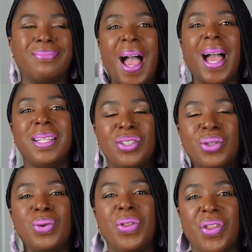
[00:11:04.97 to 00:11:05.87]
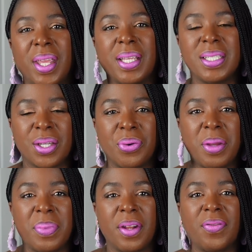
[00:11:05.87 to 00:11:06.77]
I do think it's a
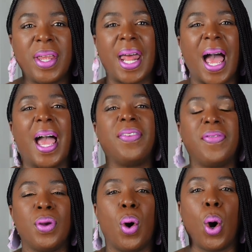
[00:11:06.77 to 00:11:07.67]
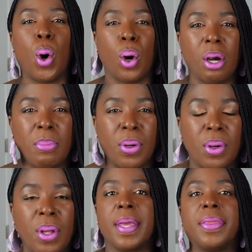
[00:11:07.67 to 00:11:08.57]
great benefit. I feel
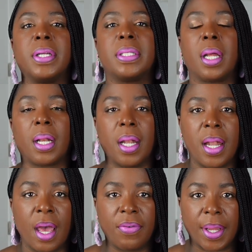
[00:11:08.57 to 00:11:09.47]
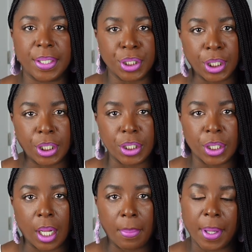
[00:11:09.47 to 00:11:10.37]
horrible that there's not enough
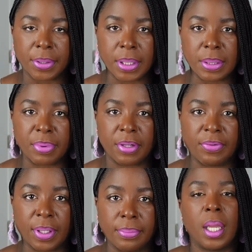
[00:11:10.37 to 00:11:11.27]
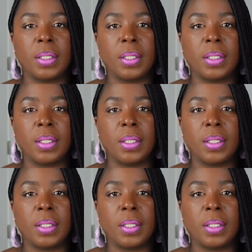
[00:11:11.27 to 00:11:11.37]
education about this benefit.